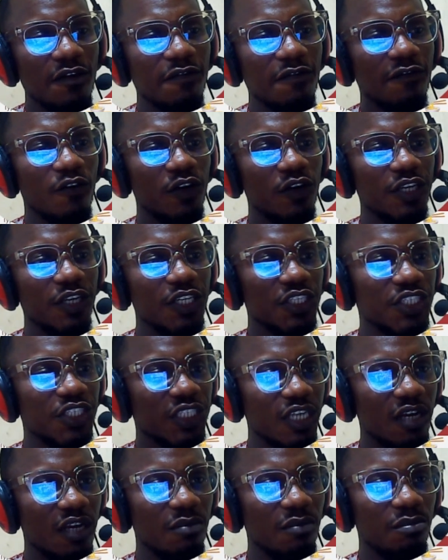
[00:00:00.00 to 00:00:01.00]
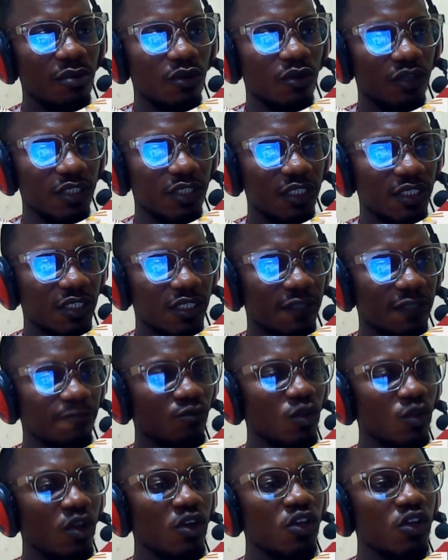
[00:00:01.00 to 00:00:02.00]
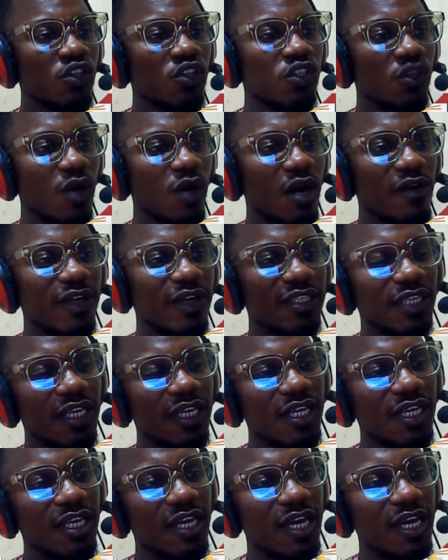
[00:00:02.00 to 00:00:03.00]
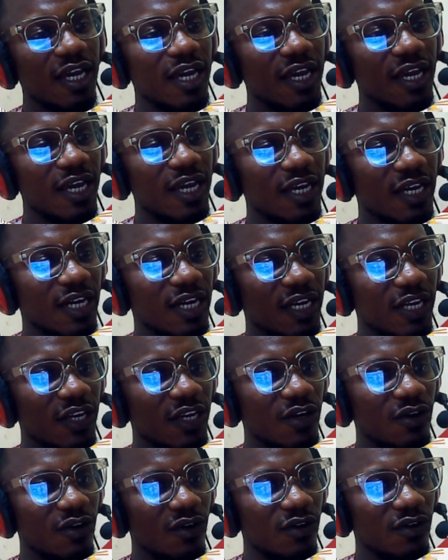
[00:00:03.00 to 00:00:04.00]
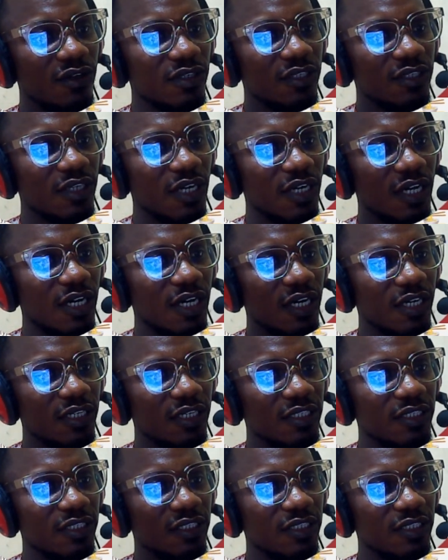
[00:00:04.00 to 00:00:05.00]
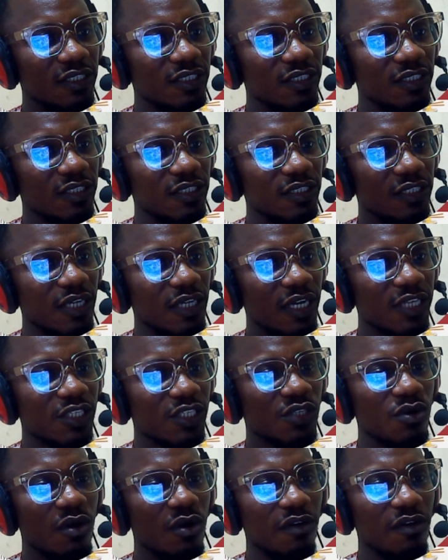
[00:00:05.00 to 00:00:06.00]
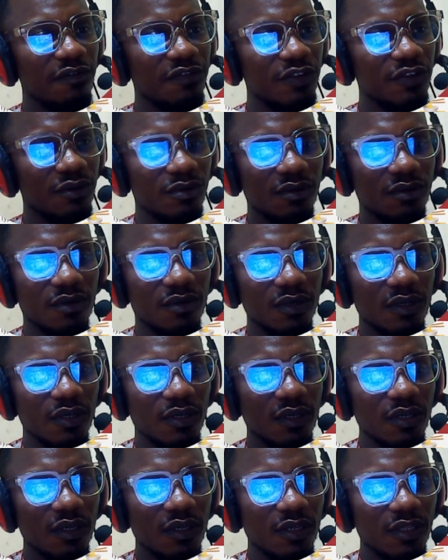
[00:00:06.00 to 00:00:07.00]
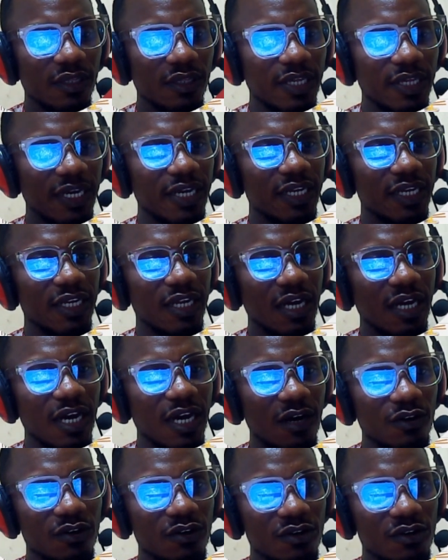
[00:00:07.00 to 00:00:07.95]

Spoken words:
for each employee. So I'll right click here and click on SQL view. Then I'll